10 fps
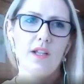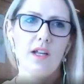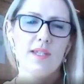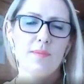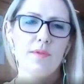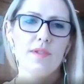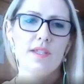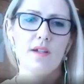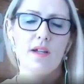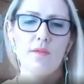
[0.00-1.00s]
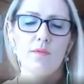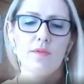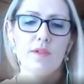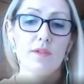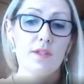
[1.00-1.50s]
I suppose
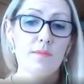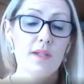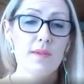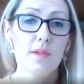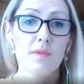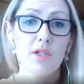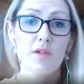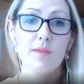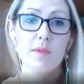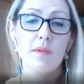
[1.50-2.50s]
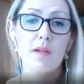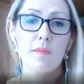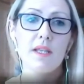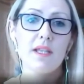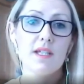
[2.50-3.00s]
sometimes when I'm talking to people
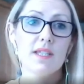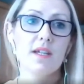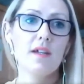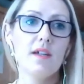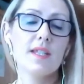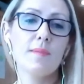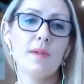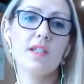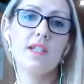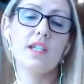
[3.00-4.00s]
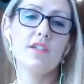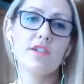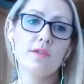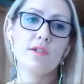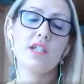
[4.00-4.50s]
about this, especially
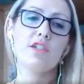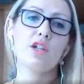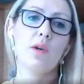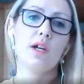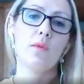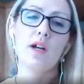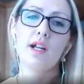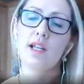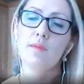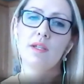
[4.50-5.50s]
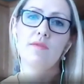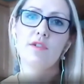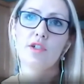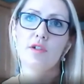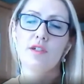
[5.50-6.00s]
teachers who are teaching quite a while, I mean,
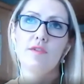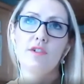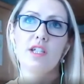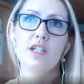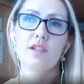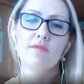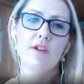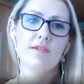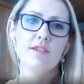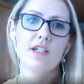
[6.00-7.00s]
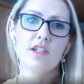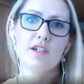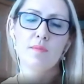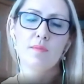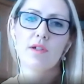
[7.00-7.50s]
if you're teaching 5, 6
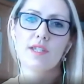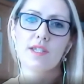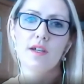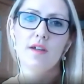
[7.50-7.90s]
years plus,